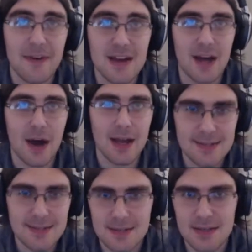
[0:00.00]
That's very
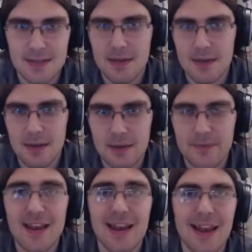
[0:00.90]
nice.
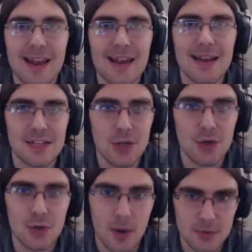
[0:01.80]
It's very cleanly
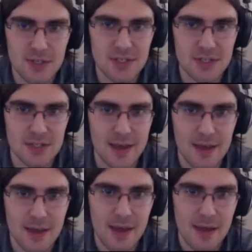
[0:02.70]
too. I'm sure that
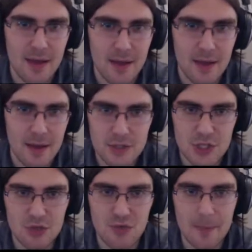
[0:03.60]
doesn't like...
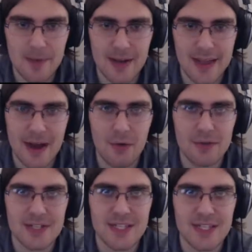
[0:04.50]
disrupt
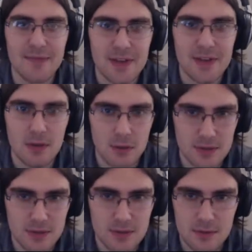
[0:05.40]
any health and
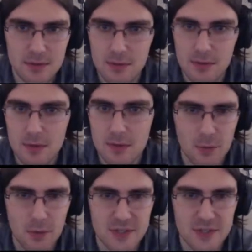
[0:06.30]
safety laws
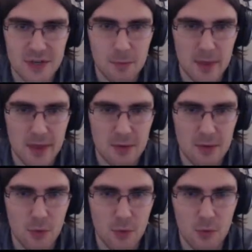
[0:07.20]
or rules. I don't know what
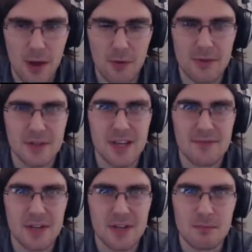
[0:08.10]
they call health
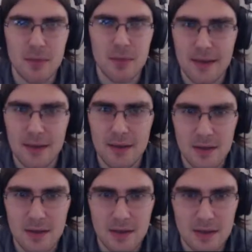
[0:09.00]
and safety,
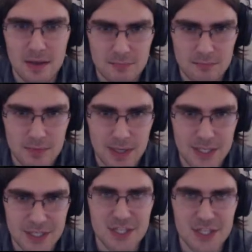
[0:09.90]
like,
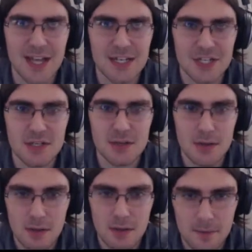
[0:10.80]

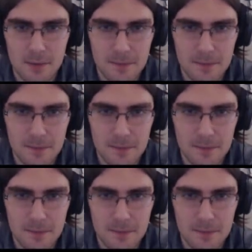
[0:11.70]
legislation.